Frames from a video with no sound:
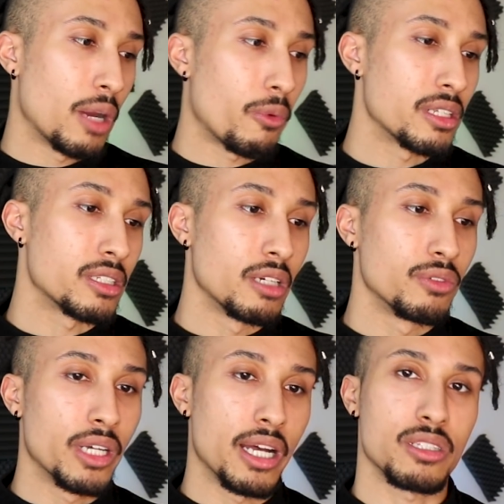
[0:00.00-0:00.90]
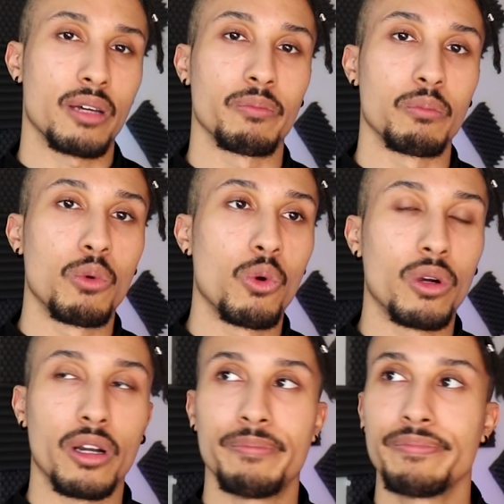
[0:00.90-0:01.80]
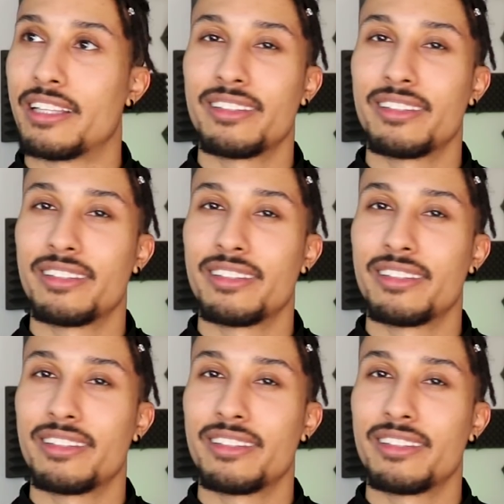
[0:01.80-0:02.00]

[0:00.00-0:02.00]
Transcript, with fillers: I wanted to give you guys some more,